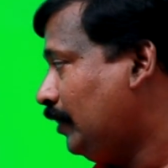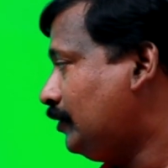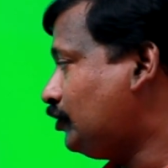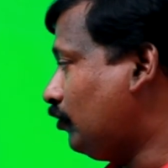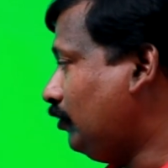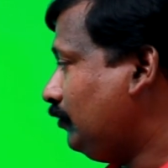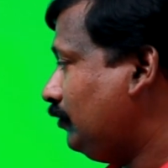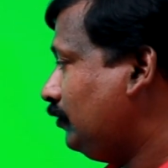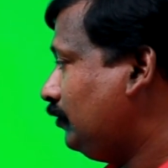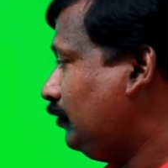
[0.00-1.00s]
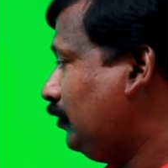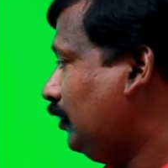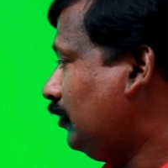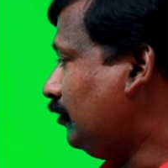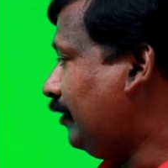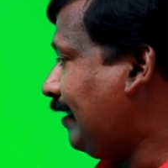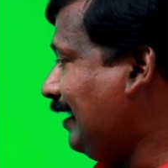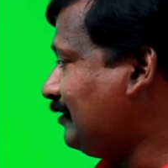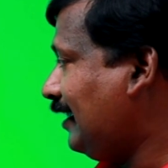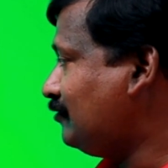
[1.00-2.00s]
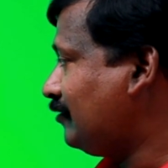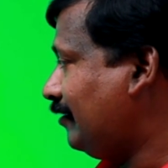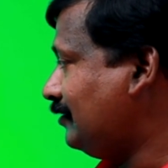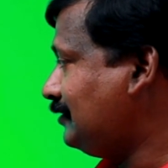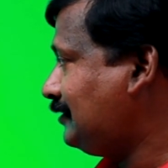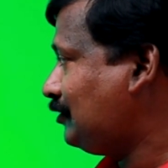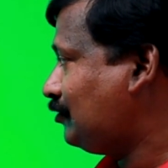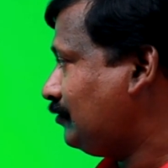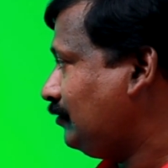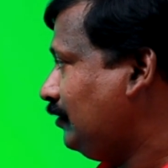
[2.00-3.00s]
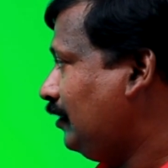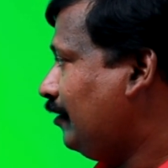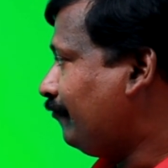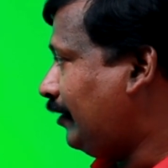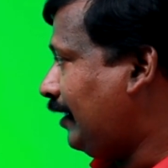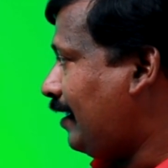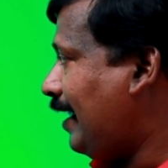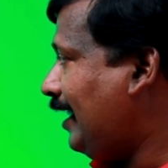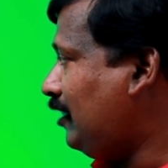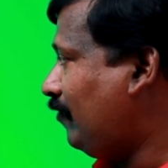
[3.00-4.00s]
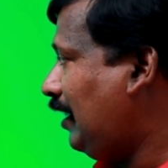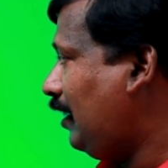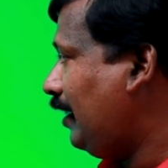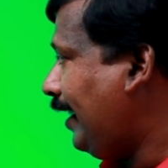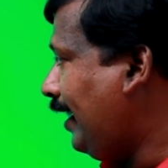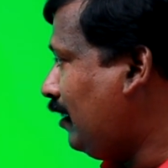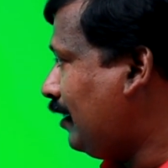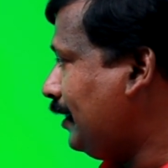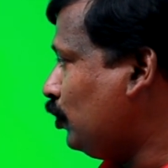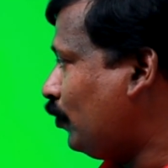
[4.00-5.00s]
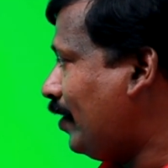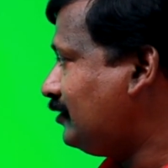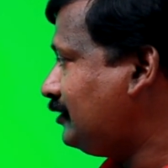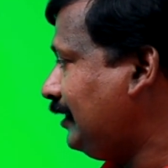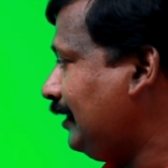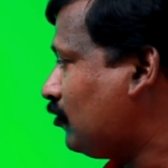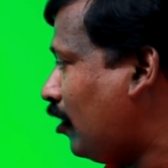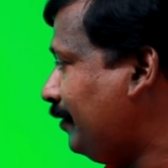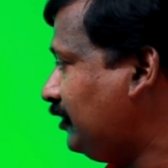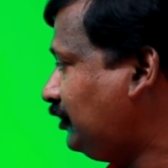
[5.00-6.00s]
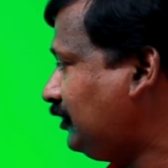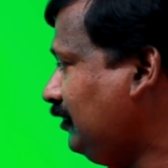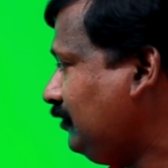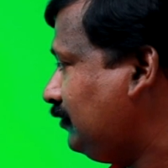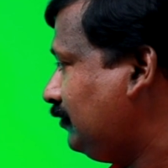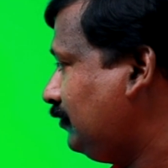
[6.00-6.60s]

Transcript: So the right answer is for an annual inter-university competition.